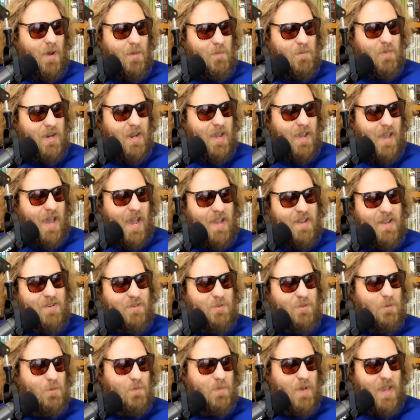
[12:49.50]
But I
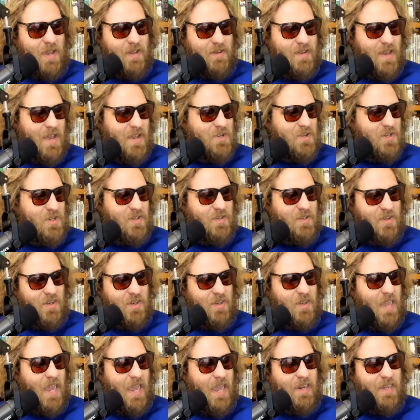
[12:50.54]
do pay attention
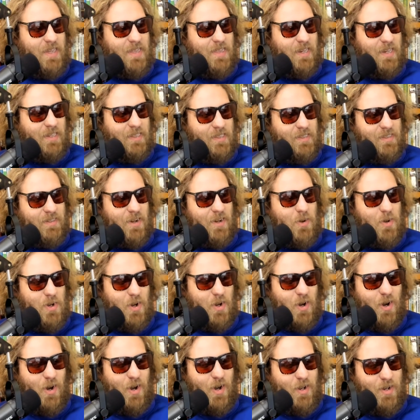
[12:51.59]
to anything that's going
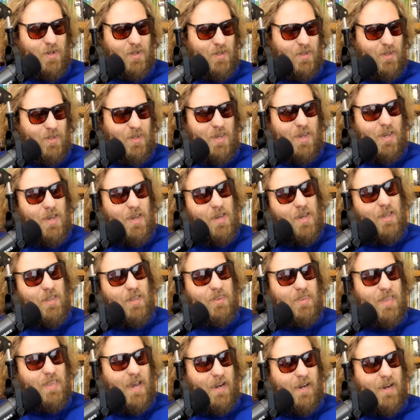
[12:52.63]
on, and
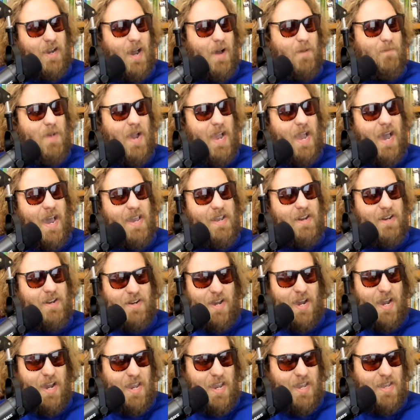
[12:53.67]
that caught my eye
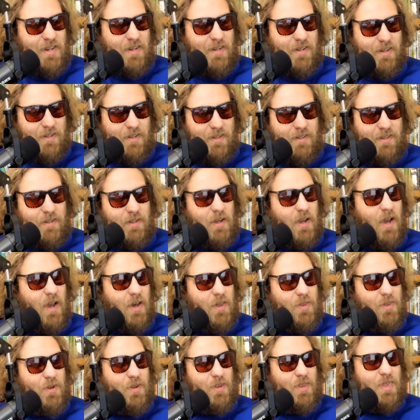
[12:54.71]
tonight.
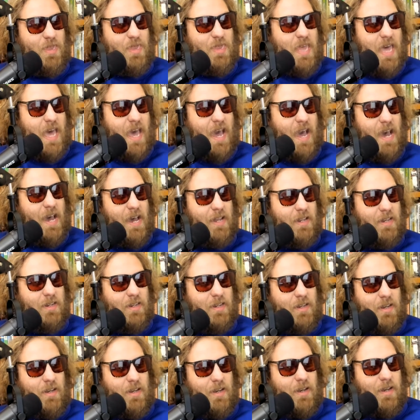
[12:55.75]
Other than that,
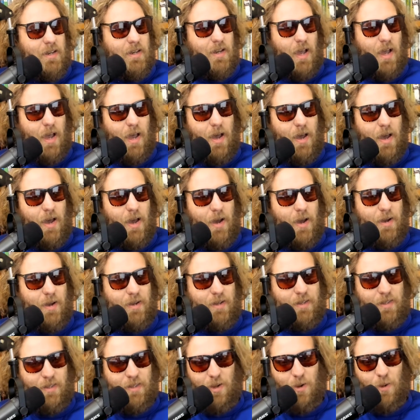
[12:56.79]

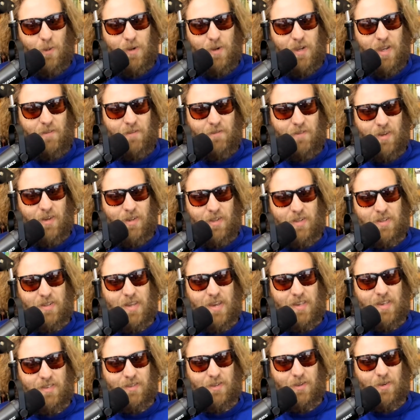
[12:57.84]
we have a
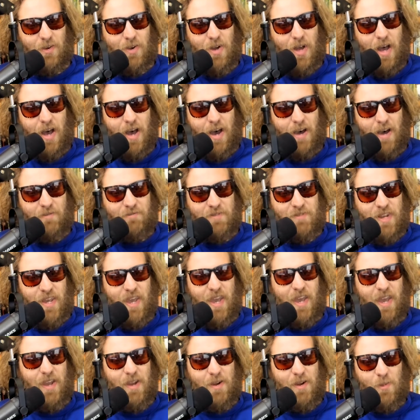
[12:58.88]
nice little off
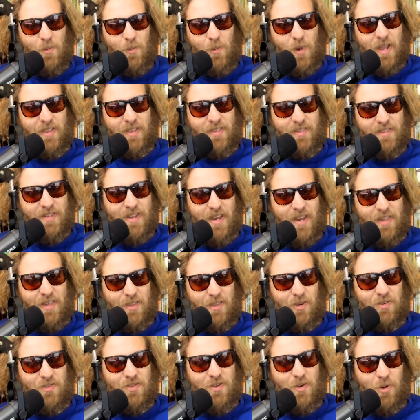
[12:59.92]
day. Wednesday,
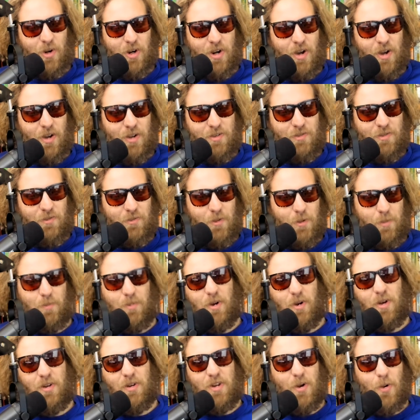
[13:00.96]
there's no college
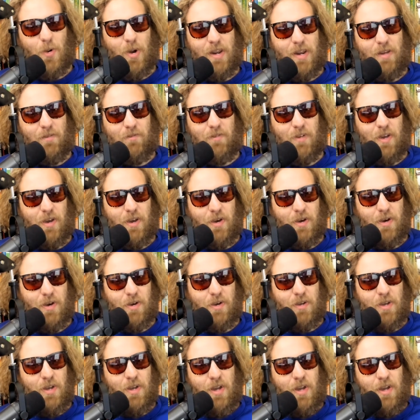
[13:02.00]
football, no
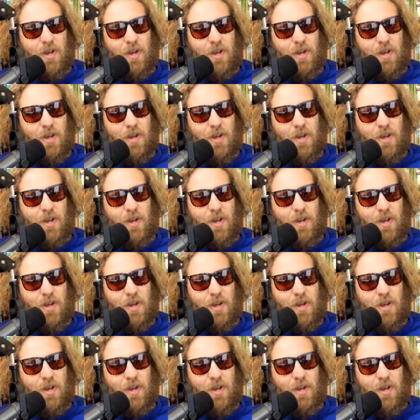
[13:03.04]
NFL.